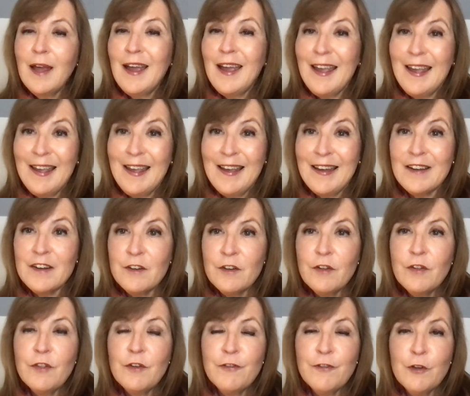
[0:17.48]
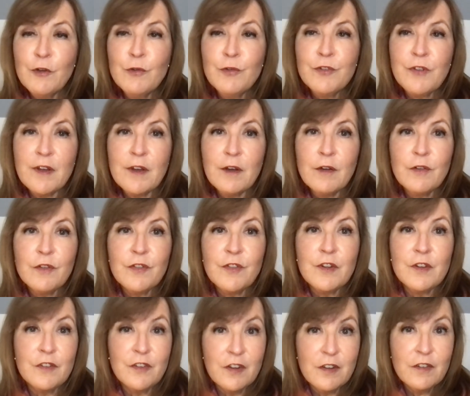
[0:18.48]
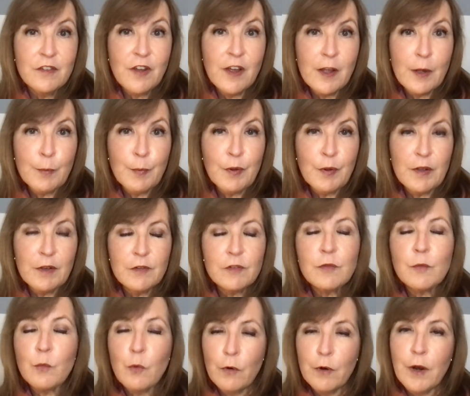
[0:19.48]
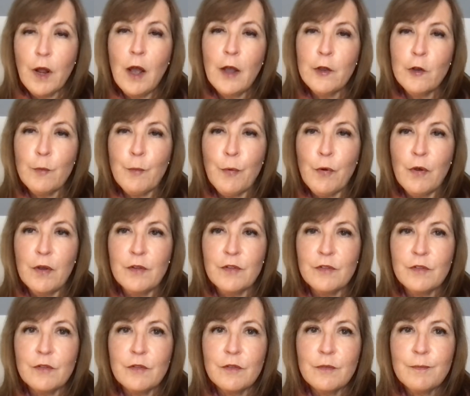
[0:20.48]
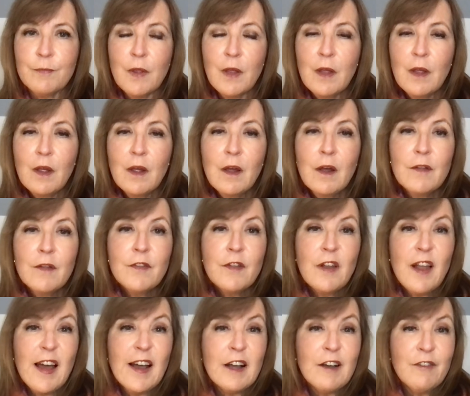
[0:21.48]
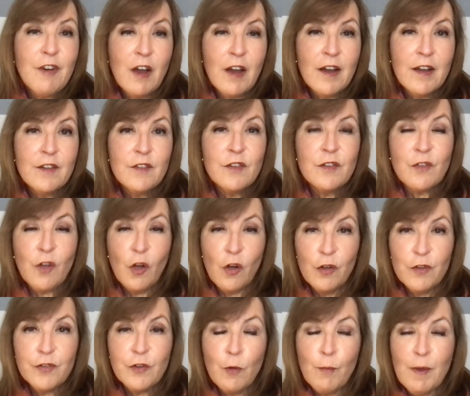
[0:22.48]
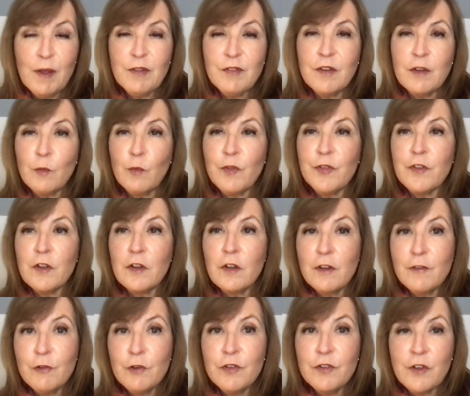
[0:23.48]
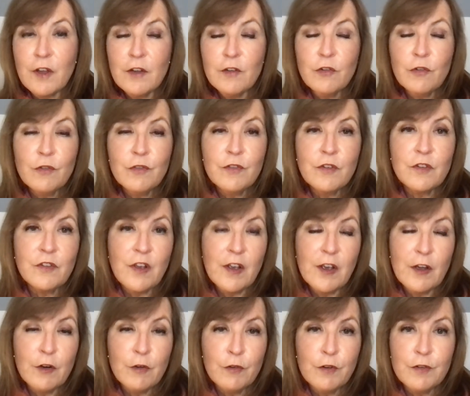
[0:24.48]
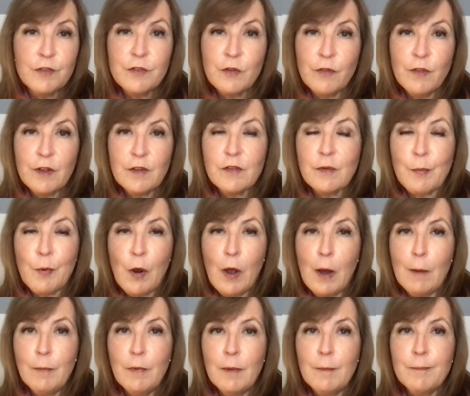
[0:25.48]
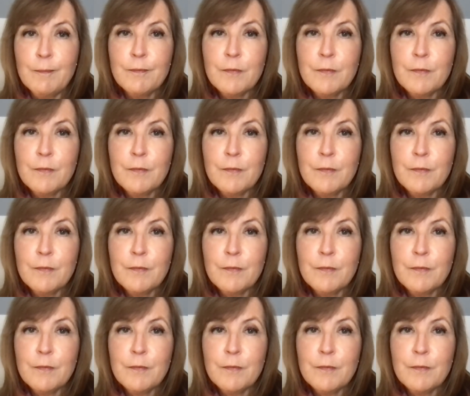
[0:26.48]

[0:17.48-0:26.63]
and the few sales that did take place were at higher prices. The lack of hides is also messing with delivery schedules to tanneries, so that's a problem.